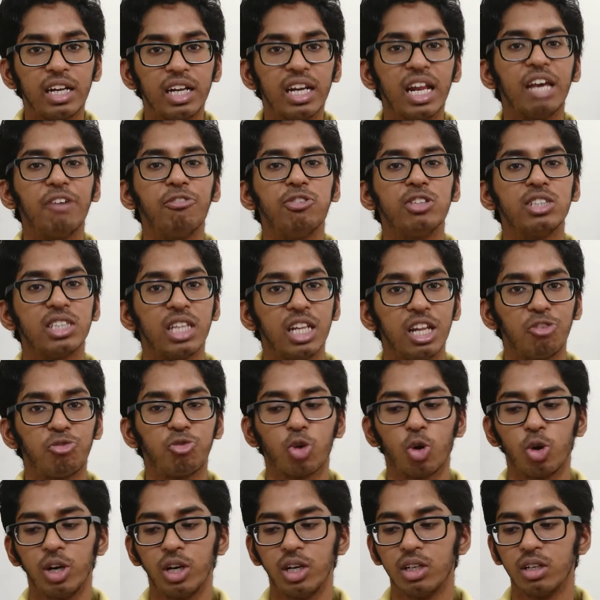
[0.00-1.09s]
life is left
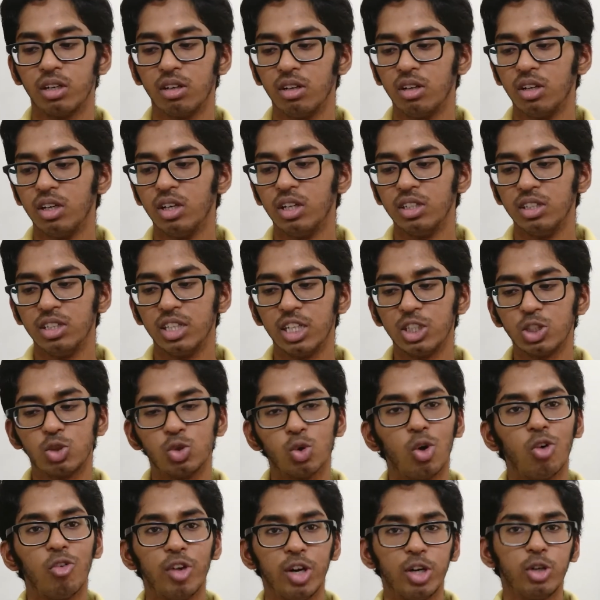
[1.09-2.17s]
on it. There is
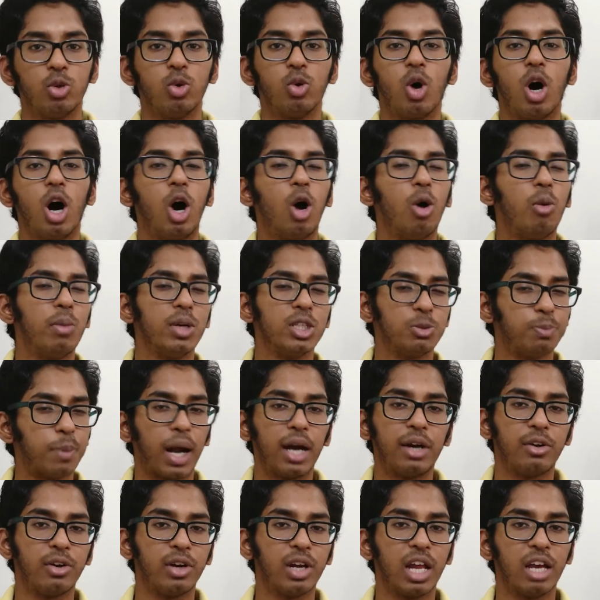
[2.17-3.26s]
no way to know how much
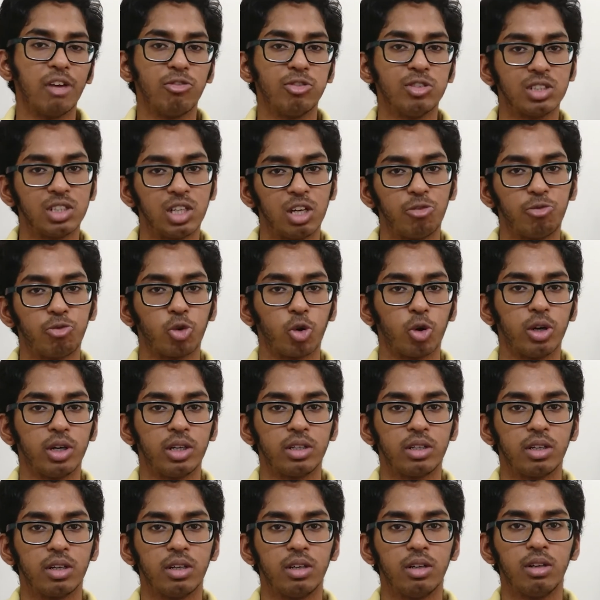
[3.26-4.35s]
battery life is left on it.
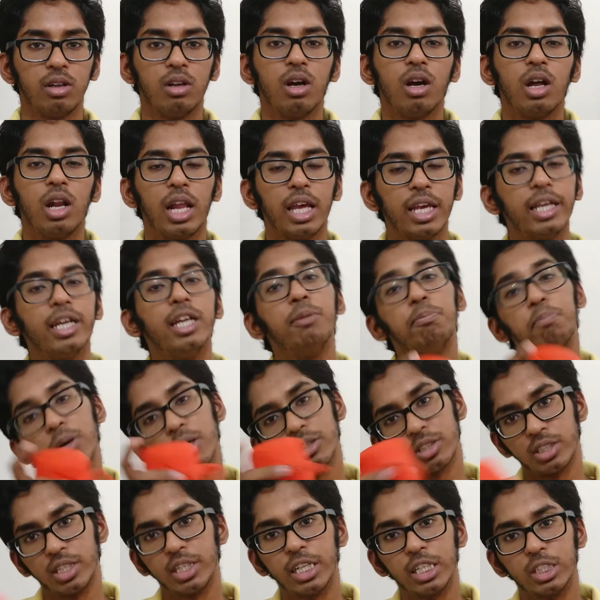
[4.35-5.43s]
like in
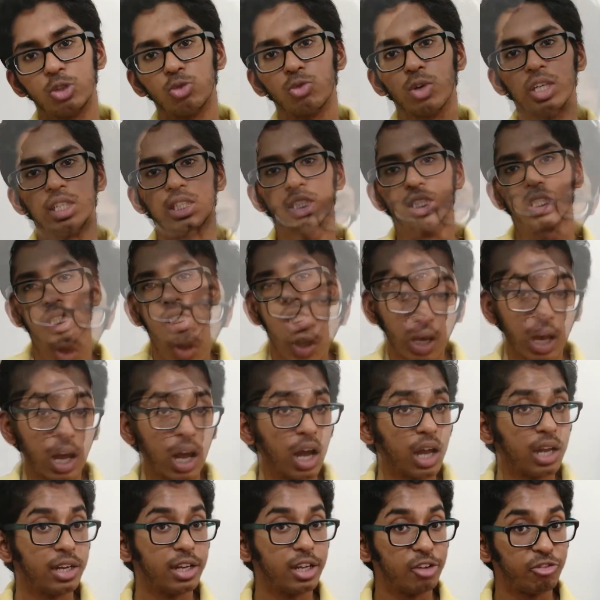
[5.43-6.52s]
percentage wise.
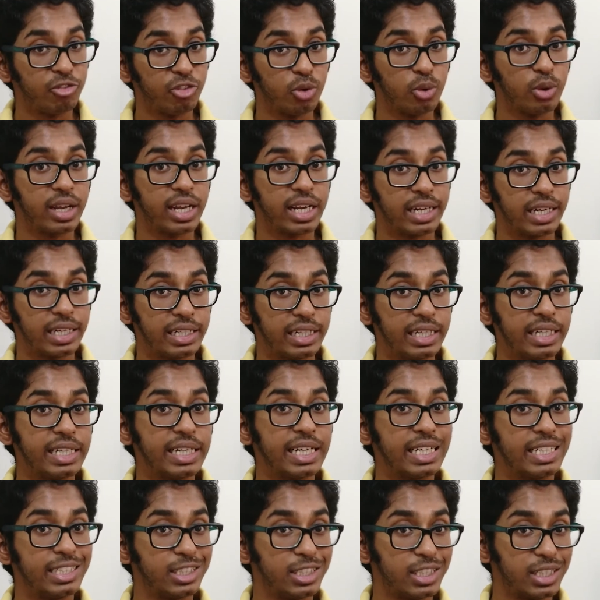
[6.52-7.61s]
And if you didn't
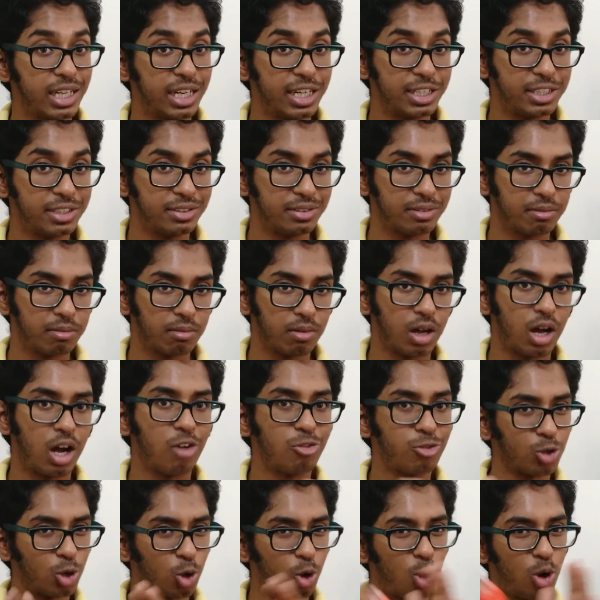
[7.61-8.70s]
get it
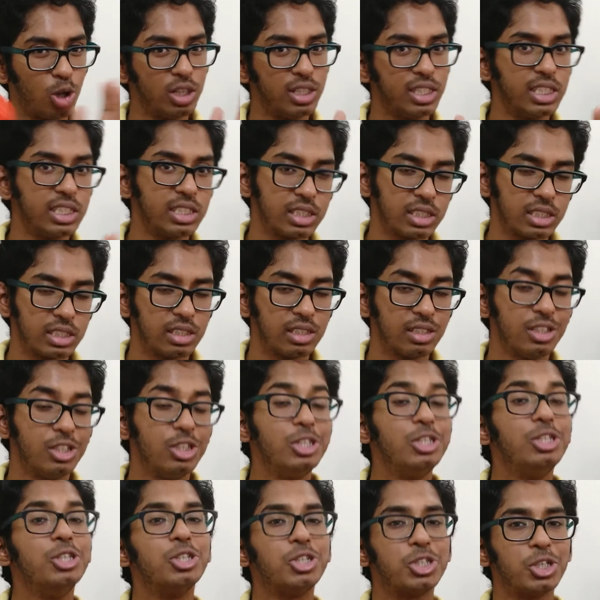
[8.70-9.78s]
after all this,
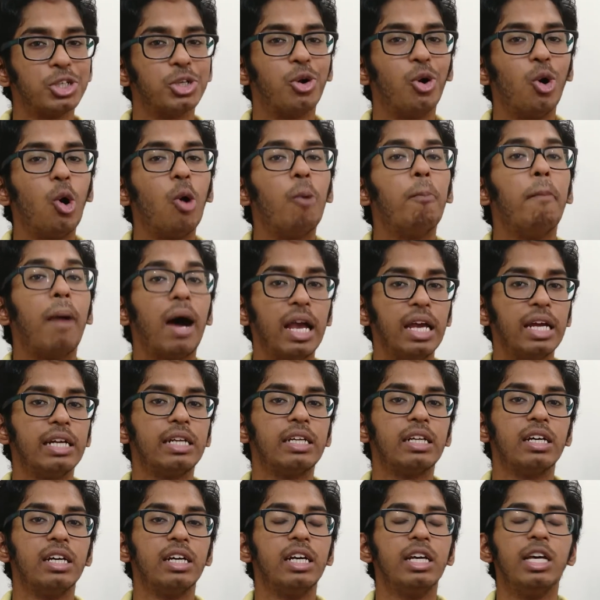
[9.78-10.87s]
you should go buy it.
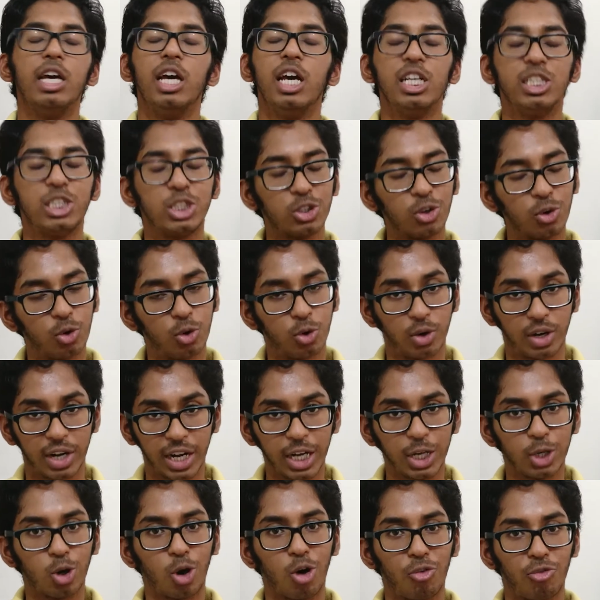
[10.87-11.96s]
It's a
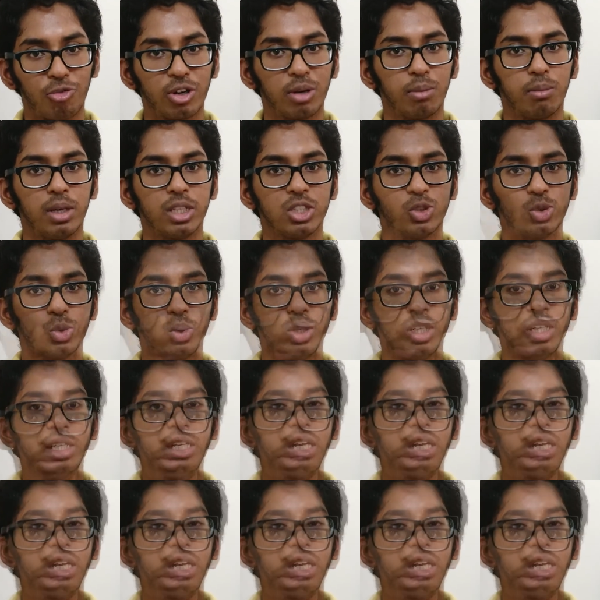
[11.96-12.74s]
great offering by Sony.